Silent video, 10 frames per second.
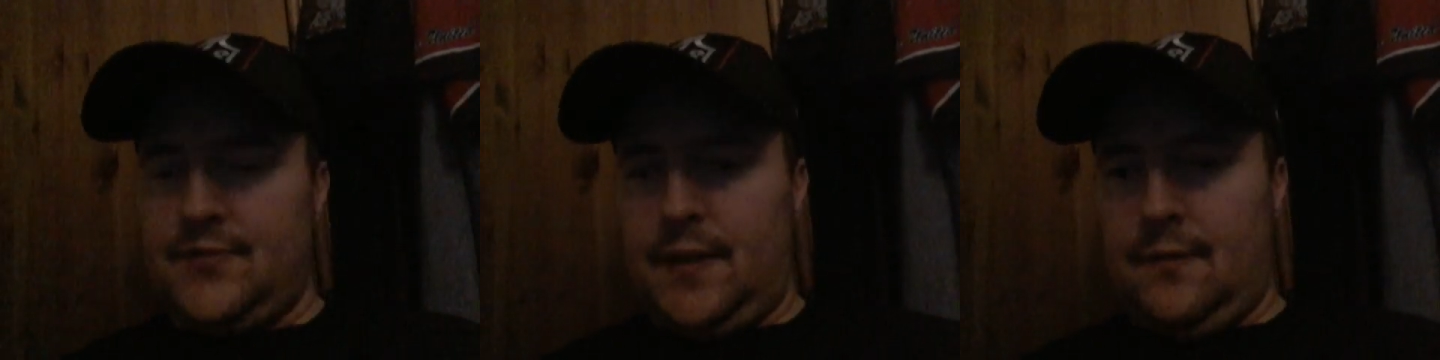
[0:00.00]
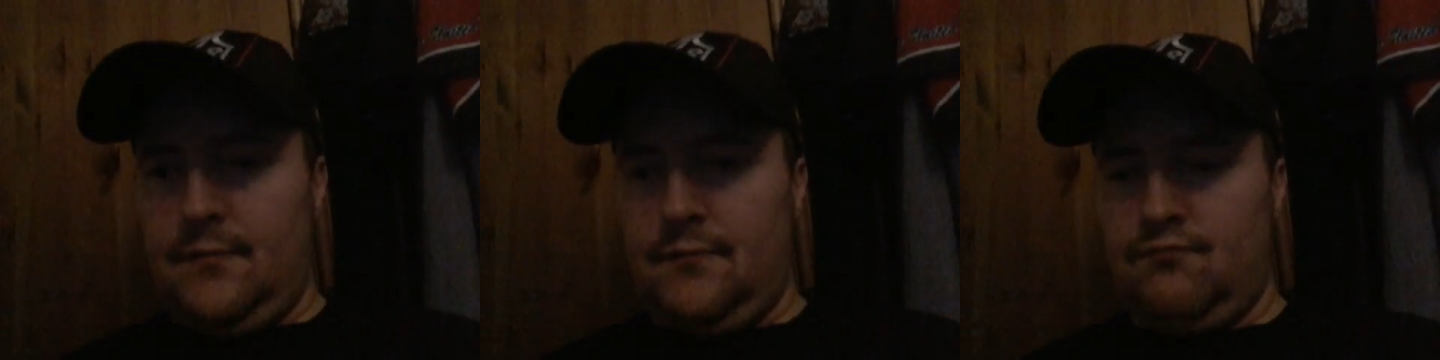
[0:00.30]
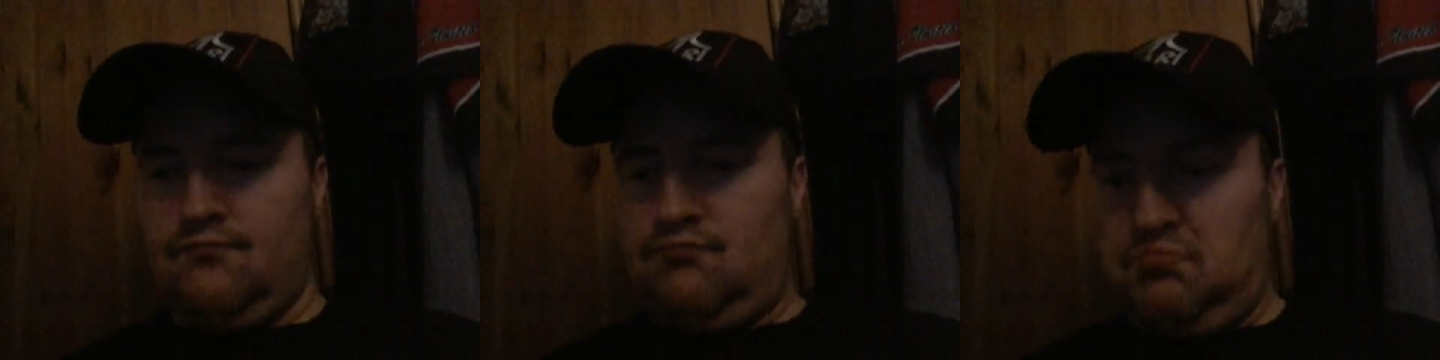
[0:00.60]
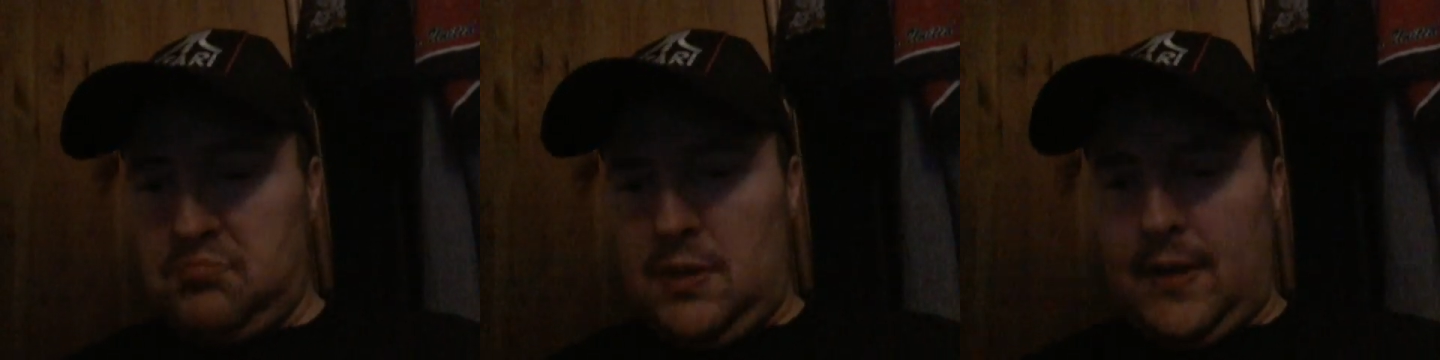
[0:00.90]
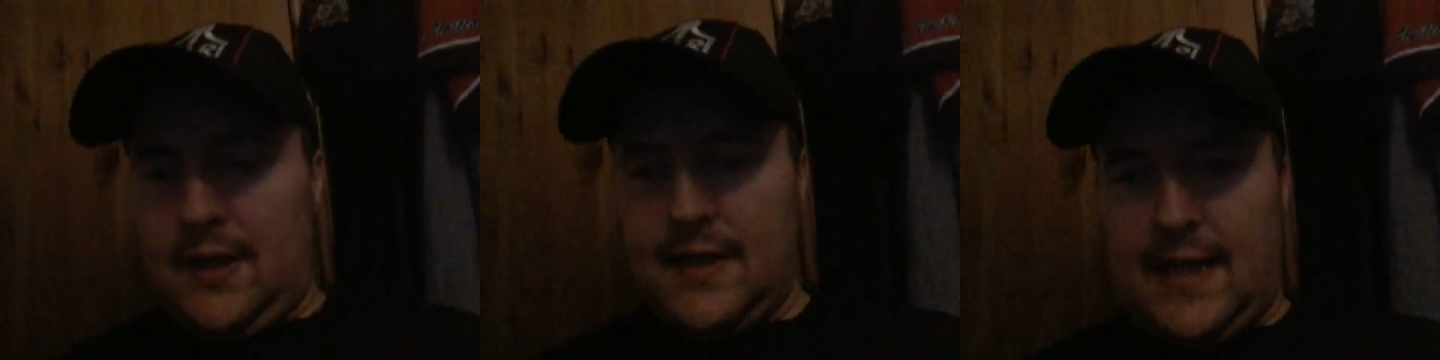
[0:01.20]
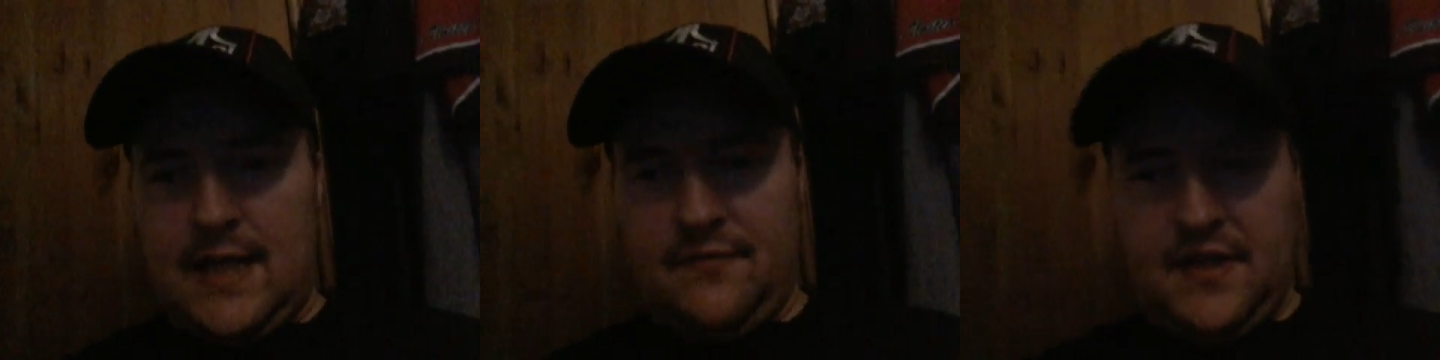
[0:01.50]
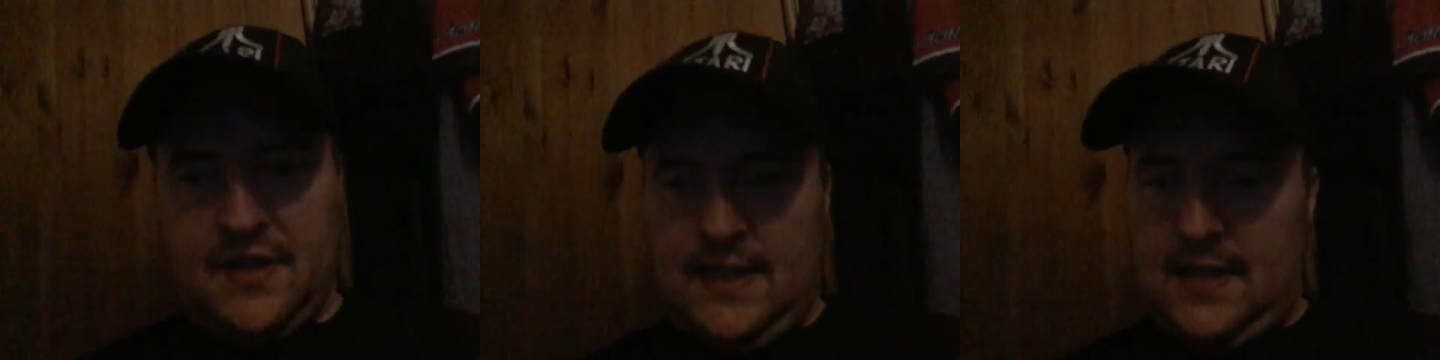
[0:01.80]
So come on, Atari
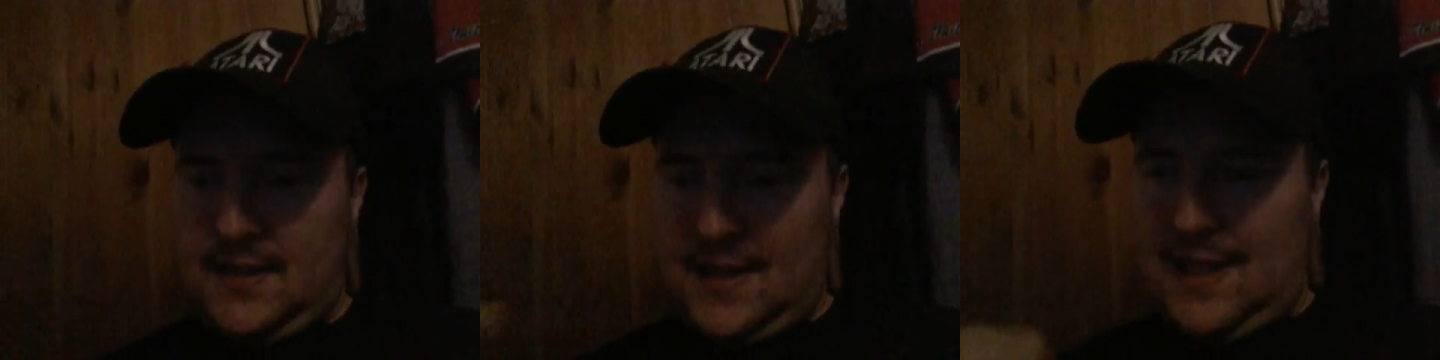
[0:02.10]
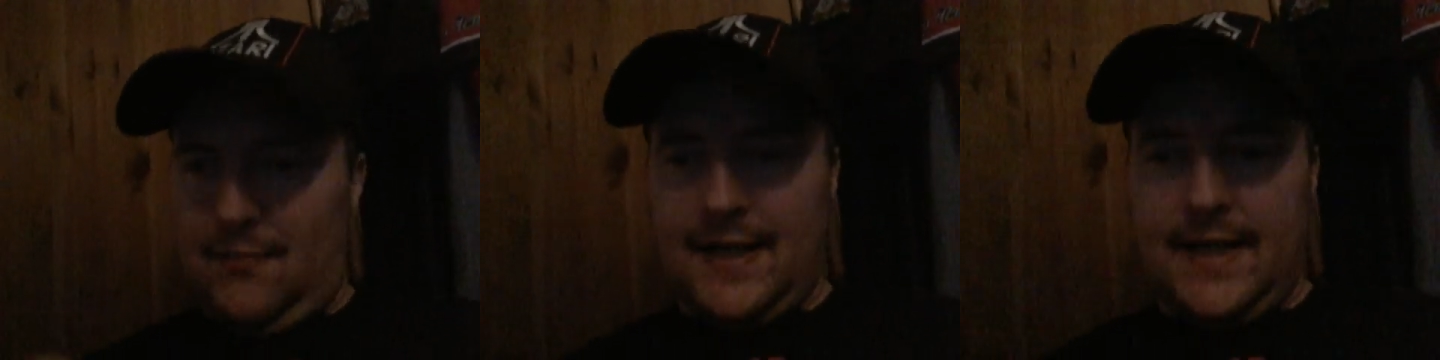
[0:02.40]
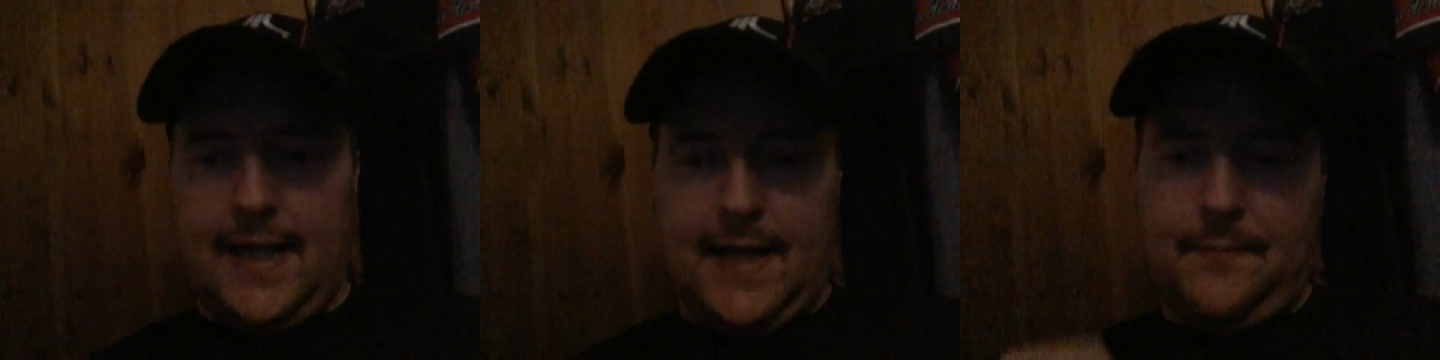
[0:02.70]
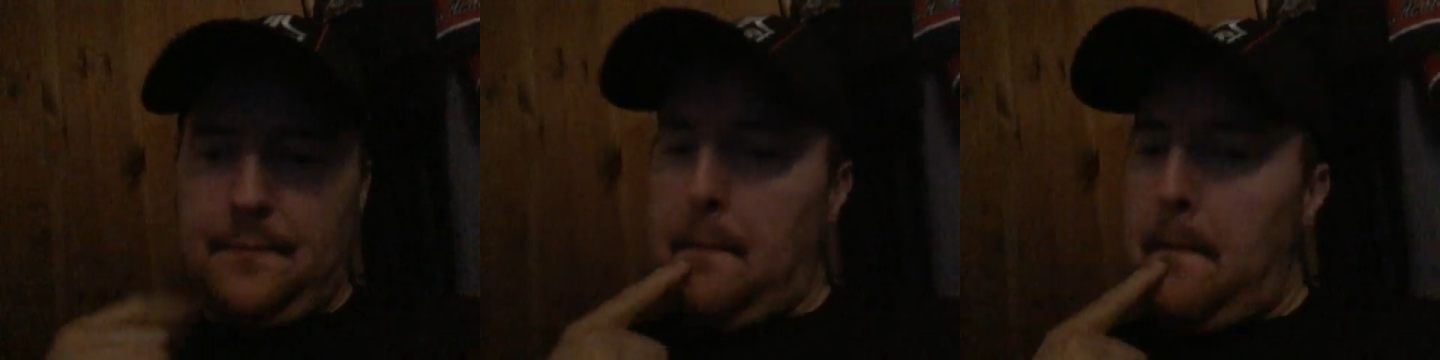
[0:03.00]
VCS. I can't wait to get it.